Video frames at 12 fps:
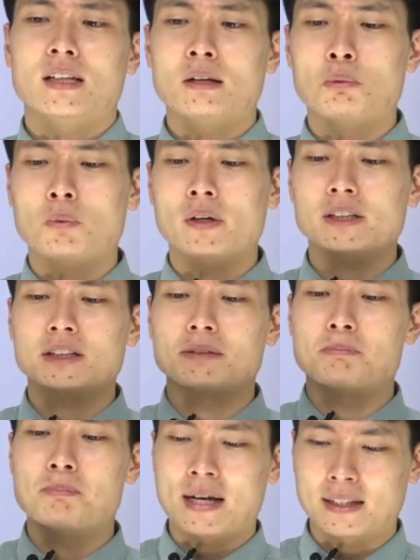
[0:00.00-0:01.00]
it works
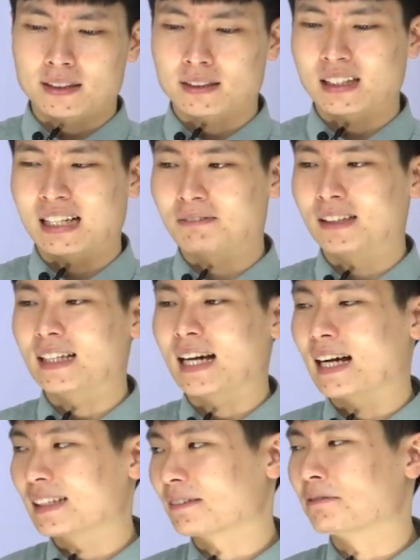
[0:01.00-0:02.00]
best when it
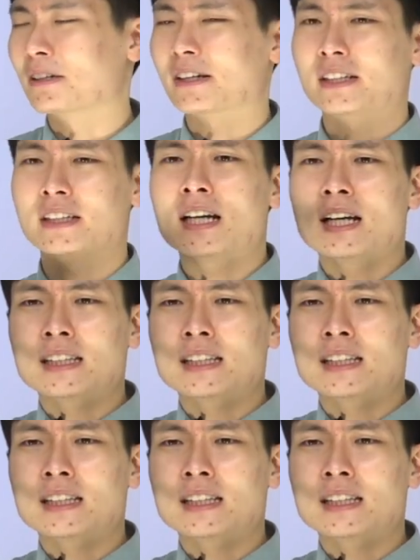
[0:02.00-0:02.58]
has a very